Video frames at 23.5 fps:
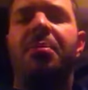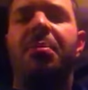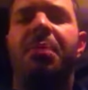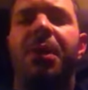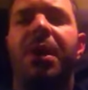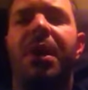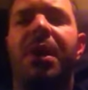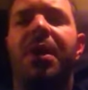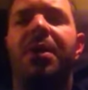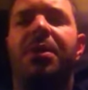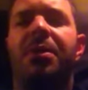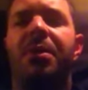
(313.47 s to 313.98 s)
But
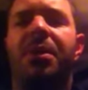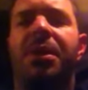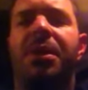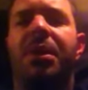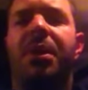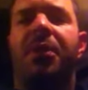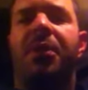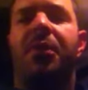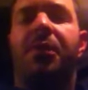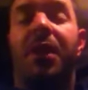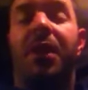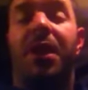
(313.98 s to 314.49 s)
I
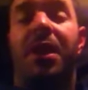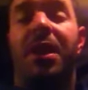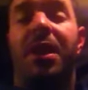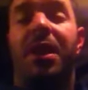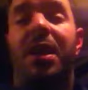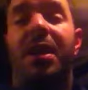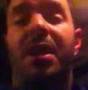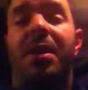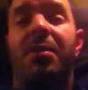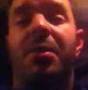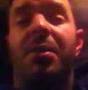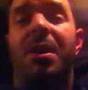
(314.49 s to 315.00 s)
also think, you
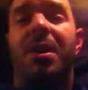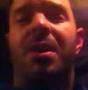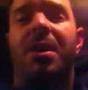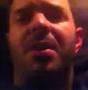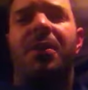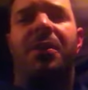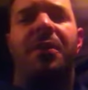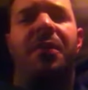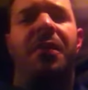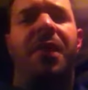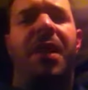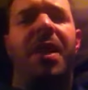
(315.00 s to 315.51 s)
know what?
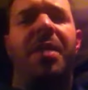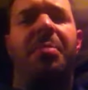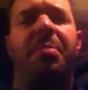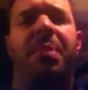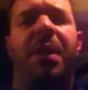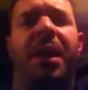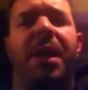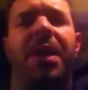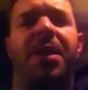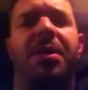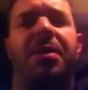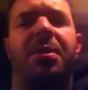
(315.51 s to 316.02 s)
Fair
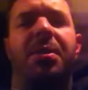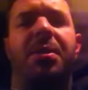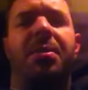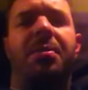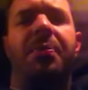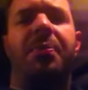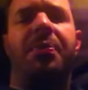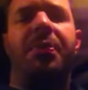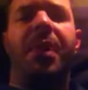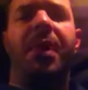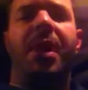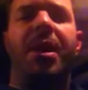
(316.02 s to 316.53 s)
play to
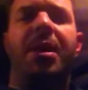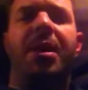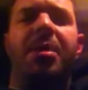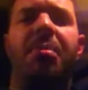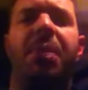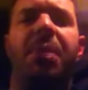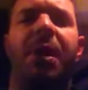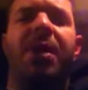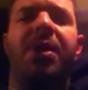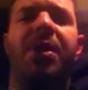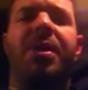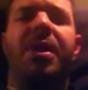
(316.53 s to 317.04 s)
them.
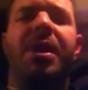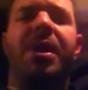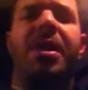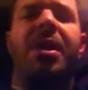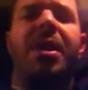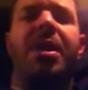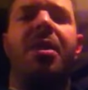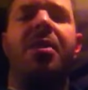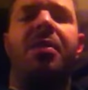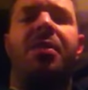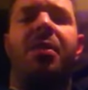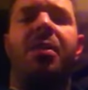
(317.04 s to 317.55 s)
Because I
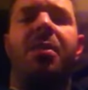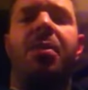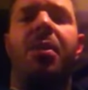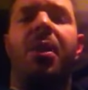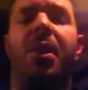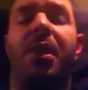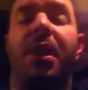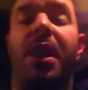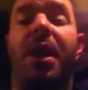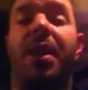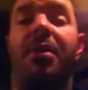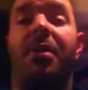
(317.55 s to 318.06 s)
know for
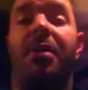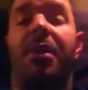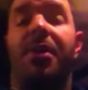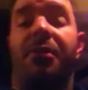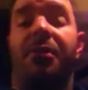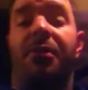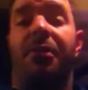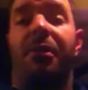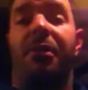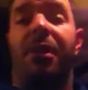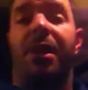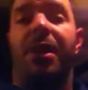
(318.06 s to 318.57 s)
what they're
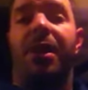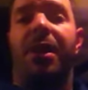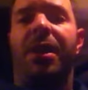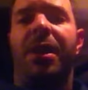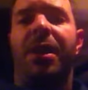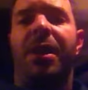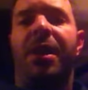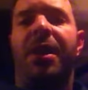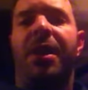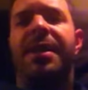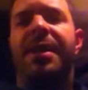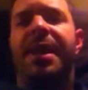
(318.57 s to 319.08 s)
offering
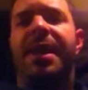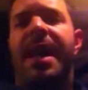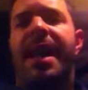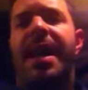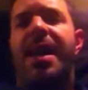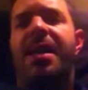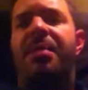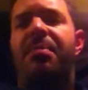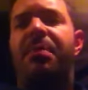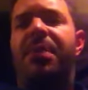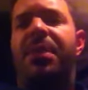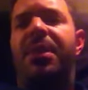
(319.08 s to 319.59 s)
is
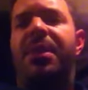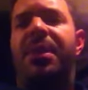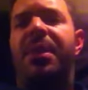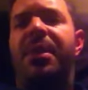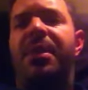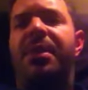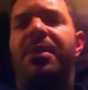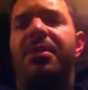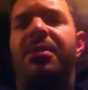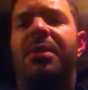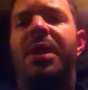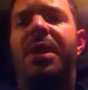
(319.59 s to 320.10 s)

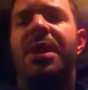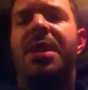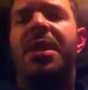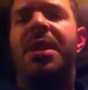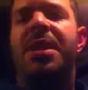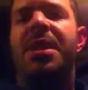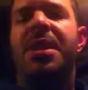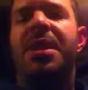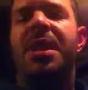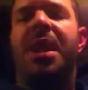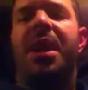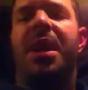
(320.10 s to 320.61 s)
absolutely
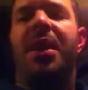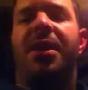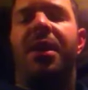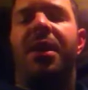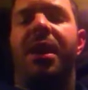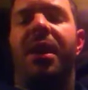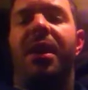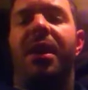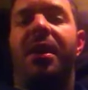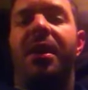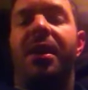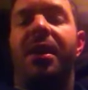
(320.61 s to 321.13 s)

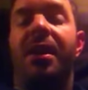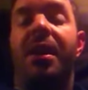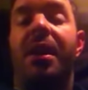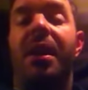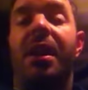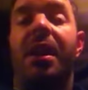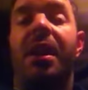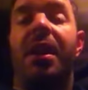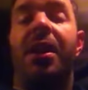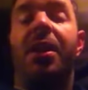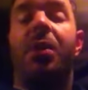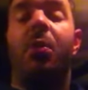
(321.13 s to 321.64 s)
nothing
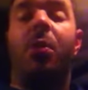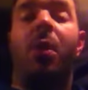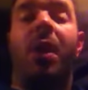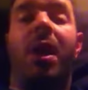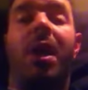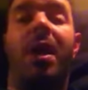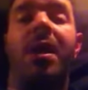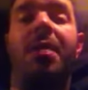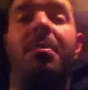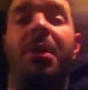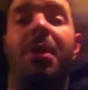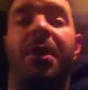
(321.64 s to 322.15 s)
like what
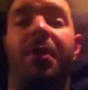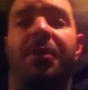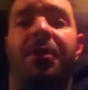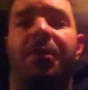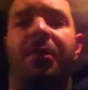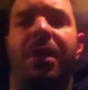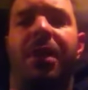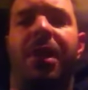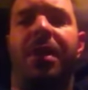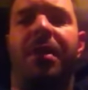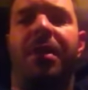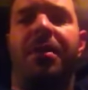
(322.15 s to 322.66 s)
I'm
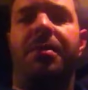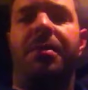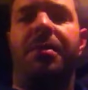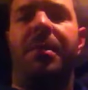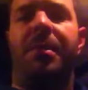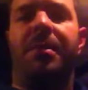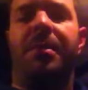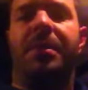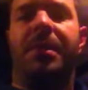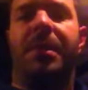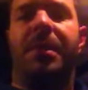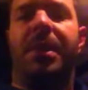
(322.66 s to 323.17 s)
offering.
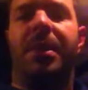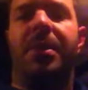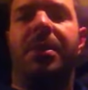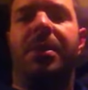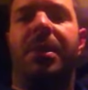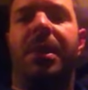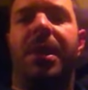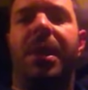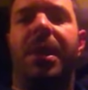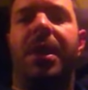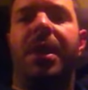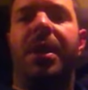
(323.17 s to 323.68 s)

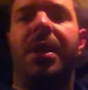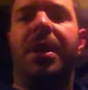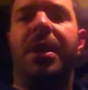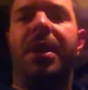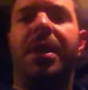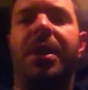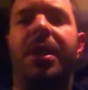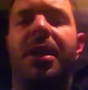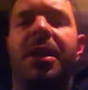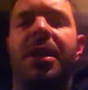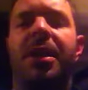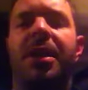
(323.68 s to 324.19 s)
Okay?
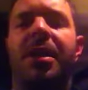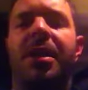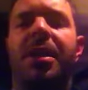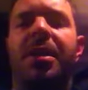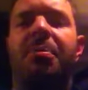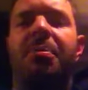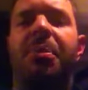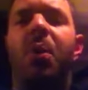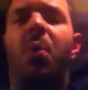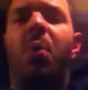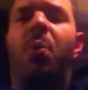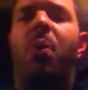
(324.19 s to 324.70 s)

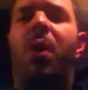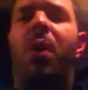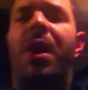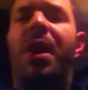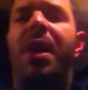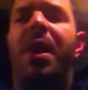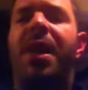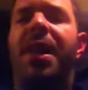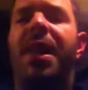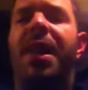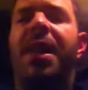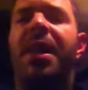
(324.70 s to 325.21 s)
But
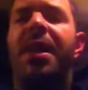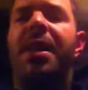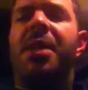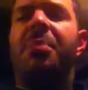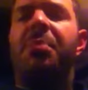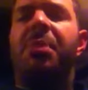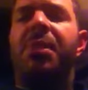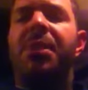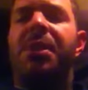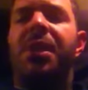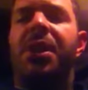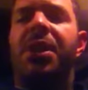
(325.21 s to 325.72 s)
why are they in a
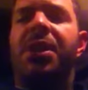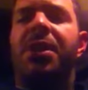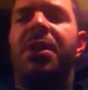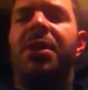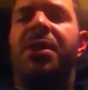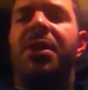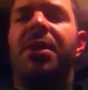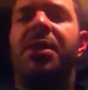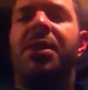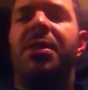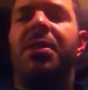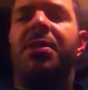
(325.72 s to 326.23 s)
position
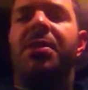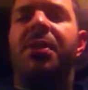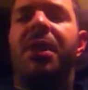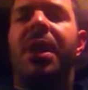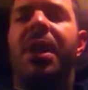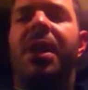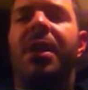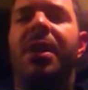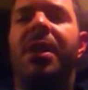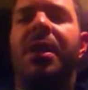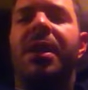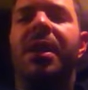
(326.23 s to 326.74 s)
to do
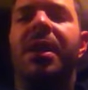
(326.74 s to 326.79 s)
that?